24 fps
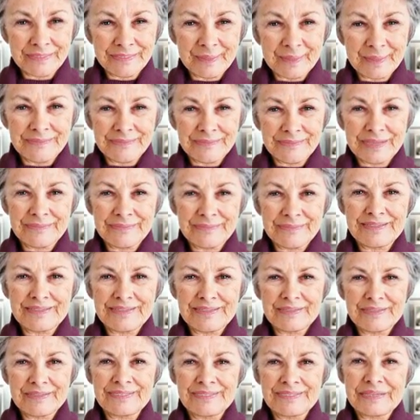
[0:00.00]
Your
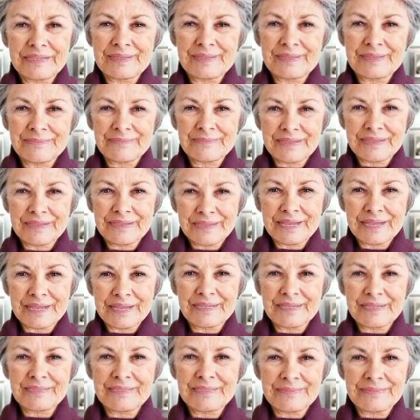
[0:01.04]
baby is covered by
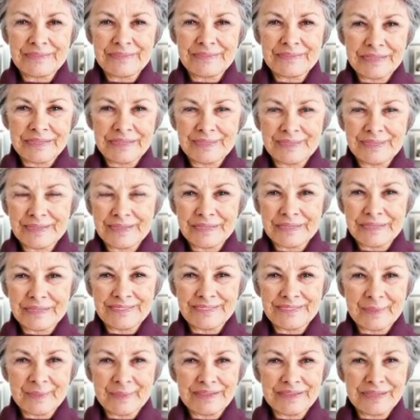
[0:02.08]
fine, feathery hair
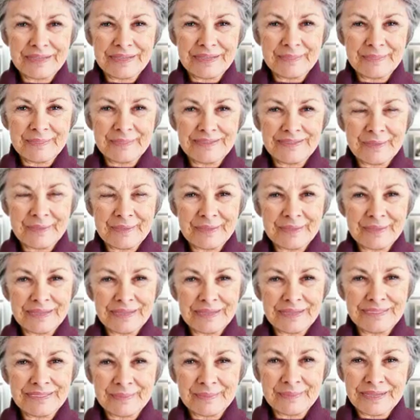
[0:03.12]
called lanugo
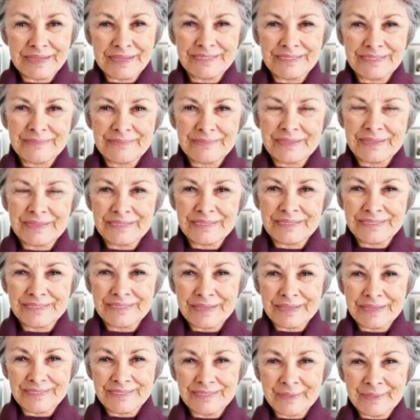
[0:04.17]
and a waxy
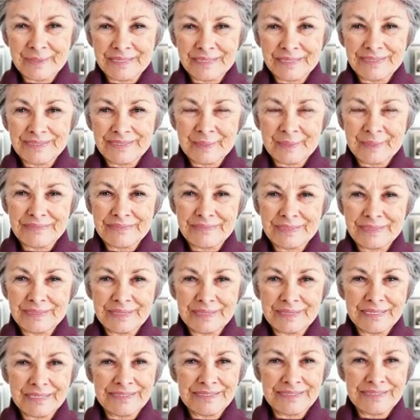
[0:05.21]
protective coating called
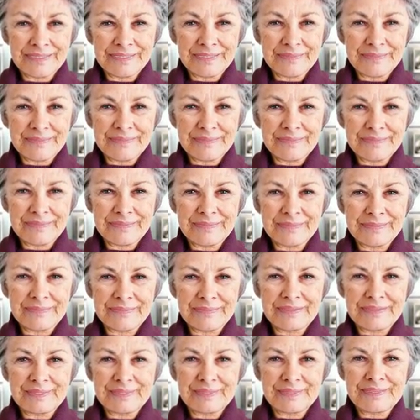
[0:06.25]
vernix.
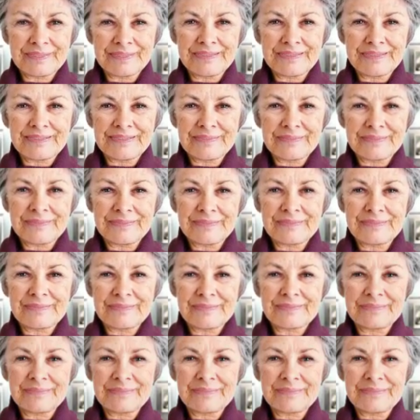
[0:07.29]
3.